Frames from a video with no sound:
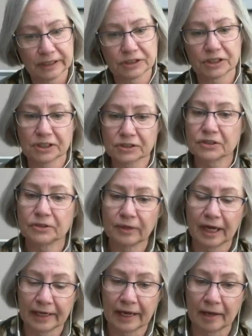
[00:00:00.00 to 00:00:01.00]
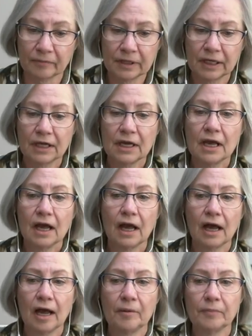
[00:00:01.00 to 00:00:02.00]
it's just who I am.
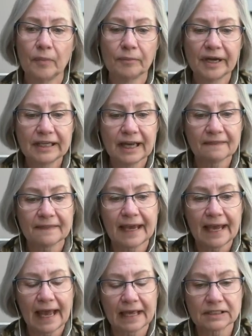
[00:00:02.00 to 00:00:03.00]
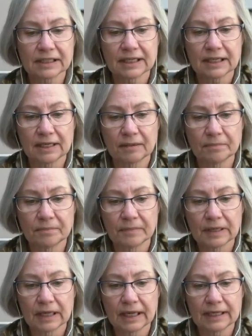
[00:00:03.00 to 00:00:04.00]
But yet they had to keep
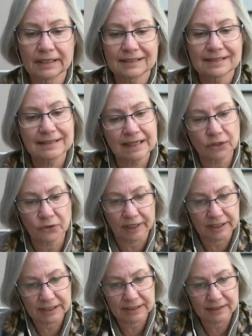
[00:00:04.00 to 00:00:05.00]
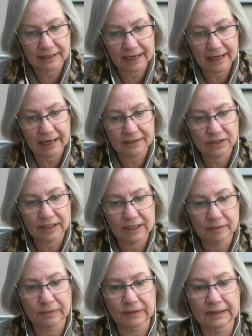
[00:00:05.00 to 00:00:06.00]
it secret. They had to
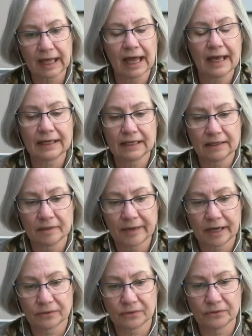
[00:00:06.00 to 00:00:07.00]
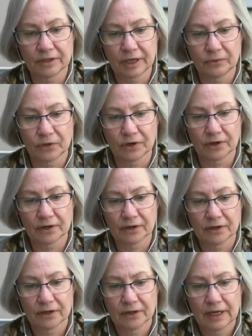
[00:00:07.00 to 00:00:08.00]
keep lying about who they were.
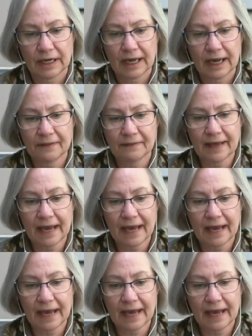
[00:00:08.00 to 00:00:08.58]
And